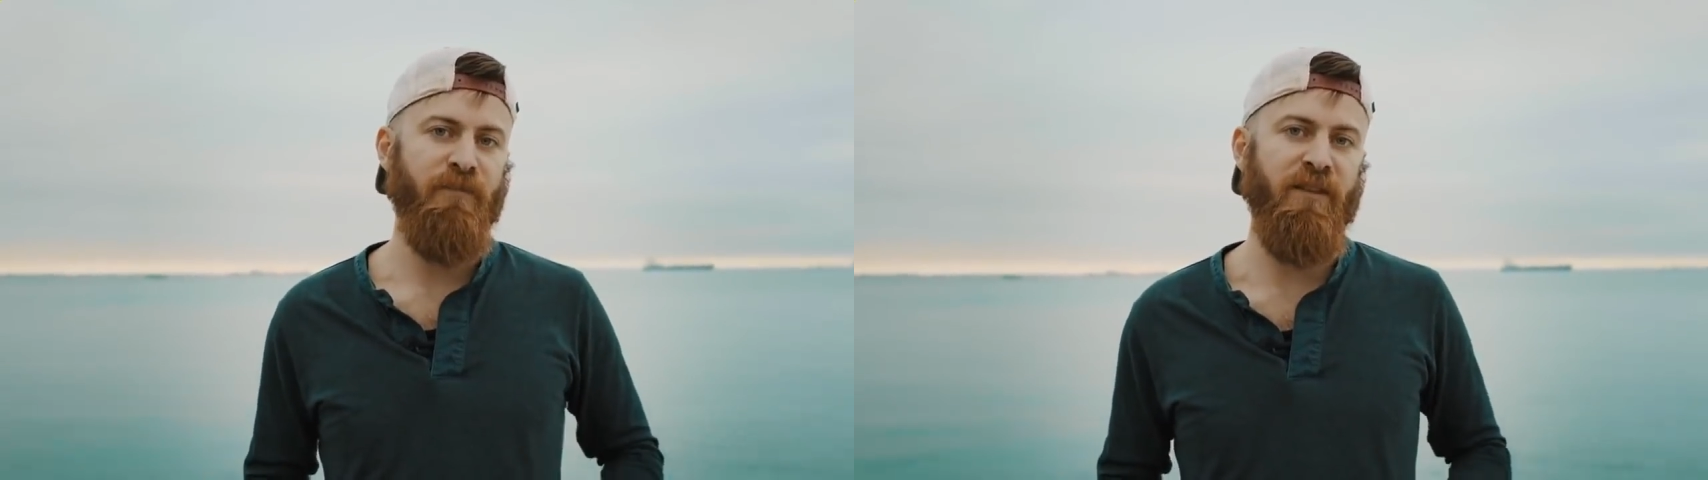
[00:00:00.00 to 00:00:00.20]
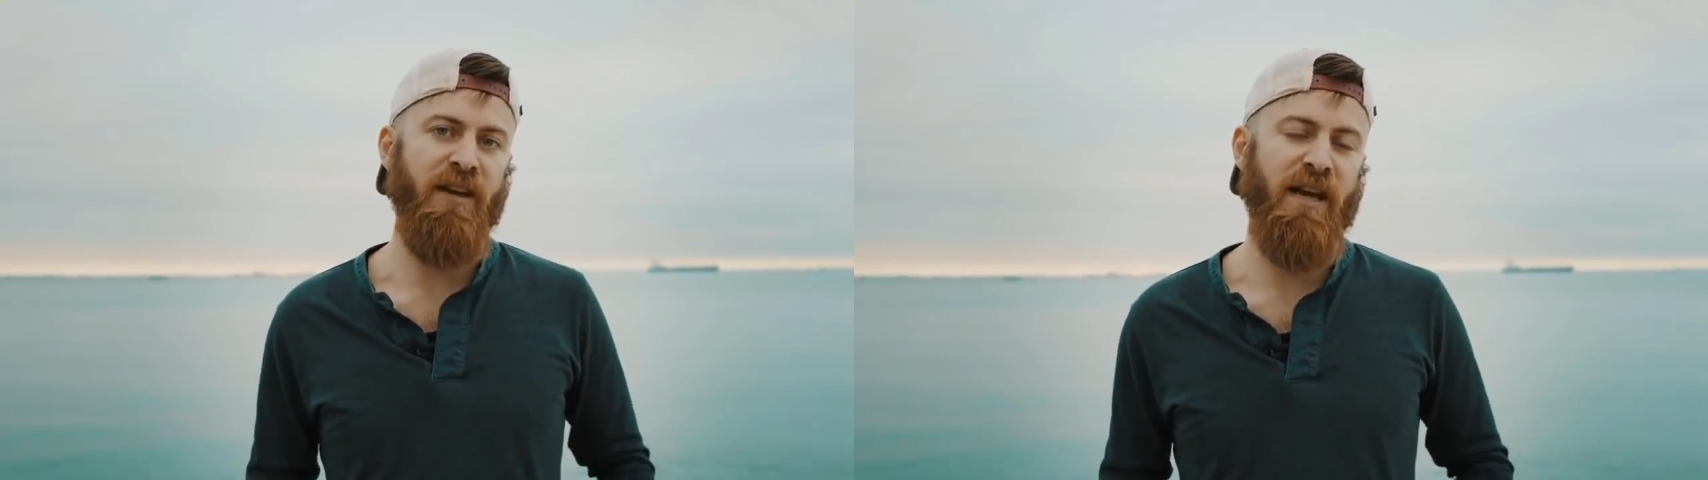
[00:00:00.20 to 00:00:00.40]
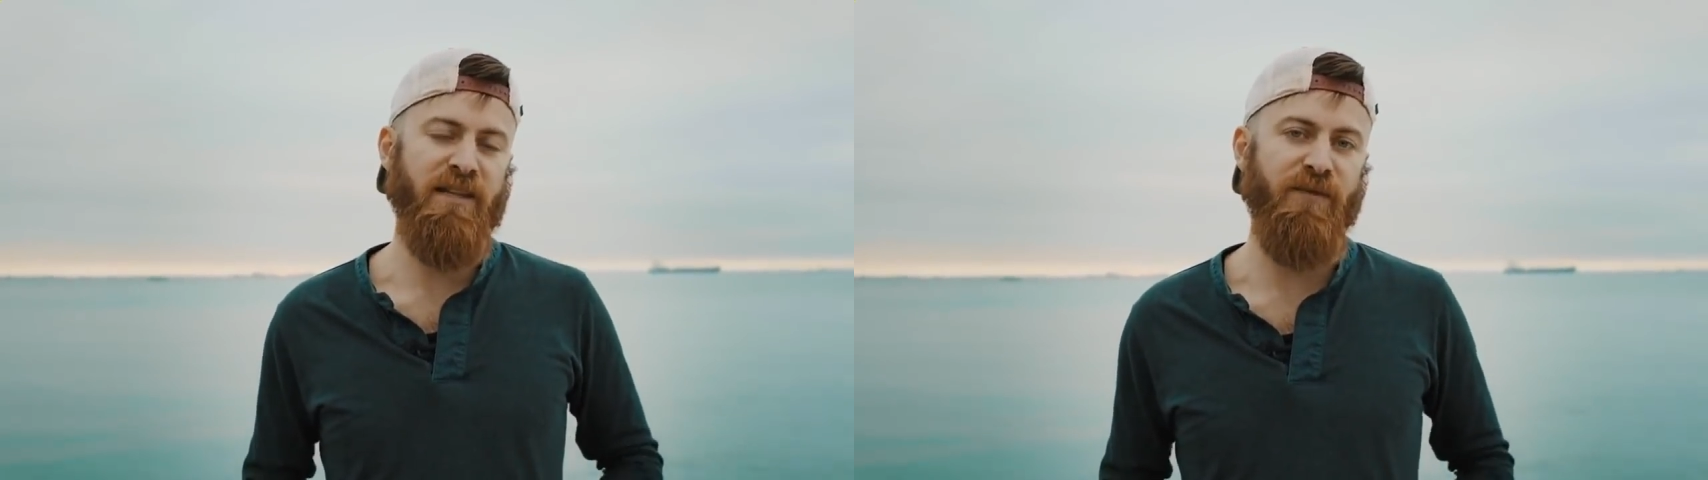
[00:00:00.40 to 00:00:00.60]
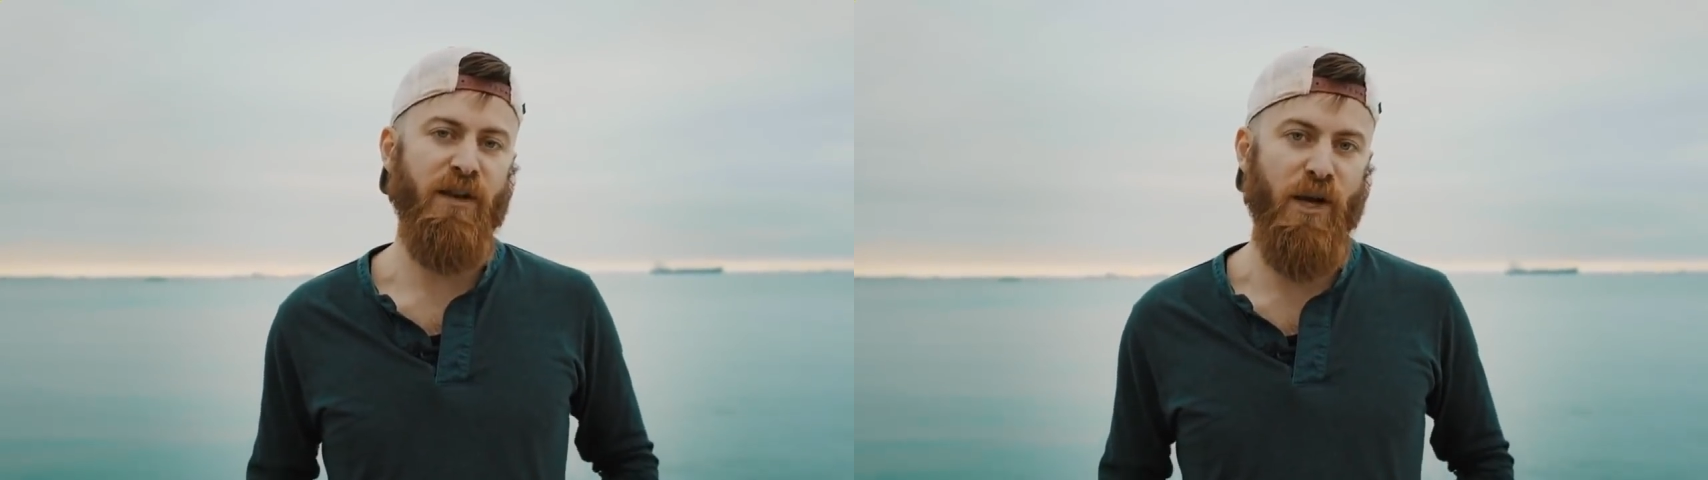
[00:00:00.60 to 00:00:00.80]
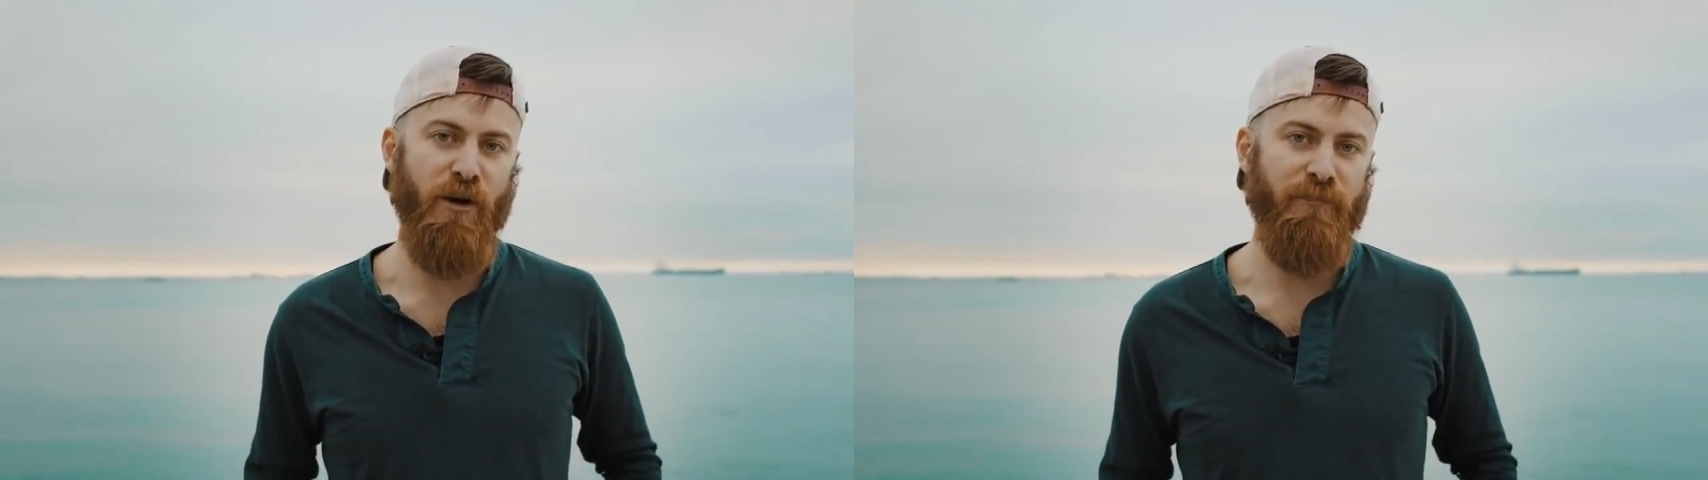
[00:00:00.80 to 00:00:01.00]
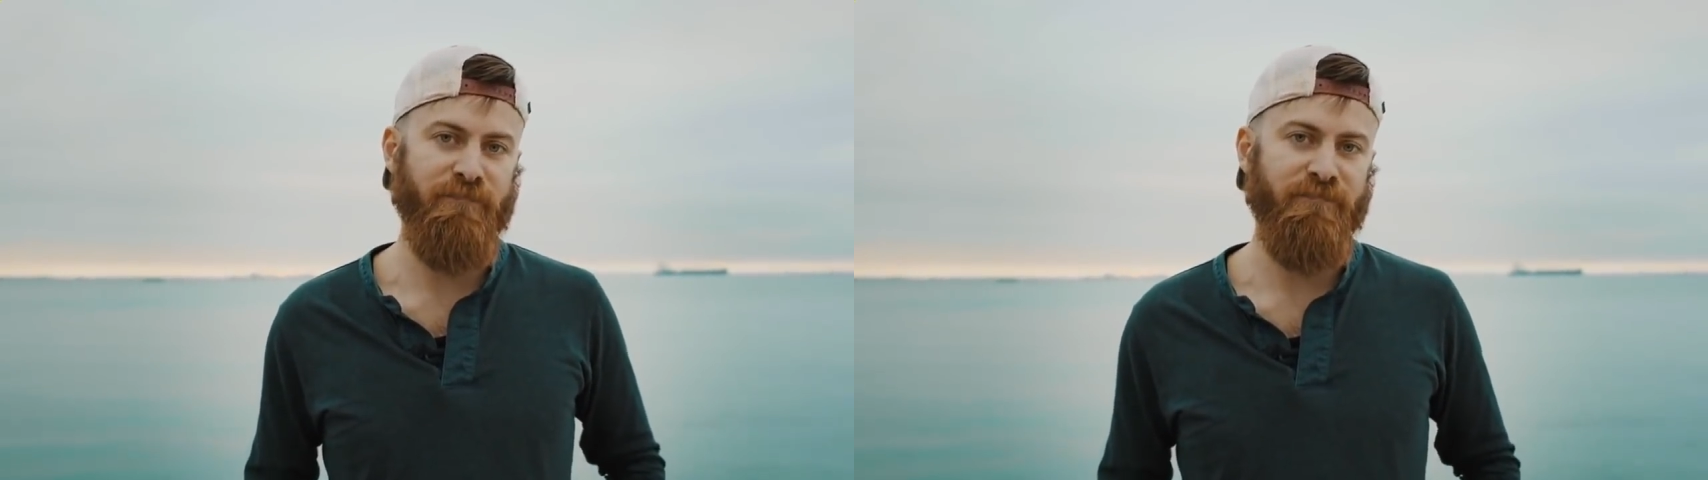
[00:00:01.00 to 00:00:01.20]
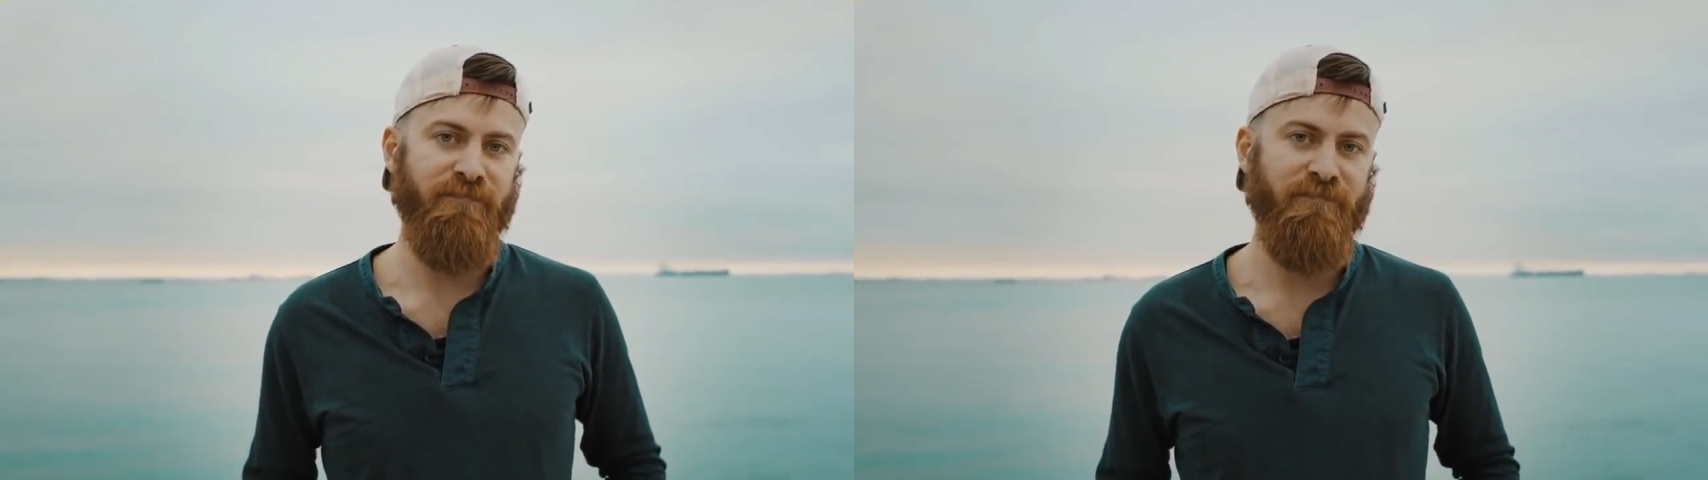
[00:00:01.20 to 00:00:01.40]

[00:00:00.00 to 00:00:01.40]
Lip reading: in the next video.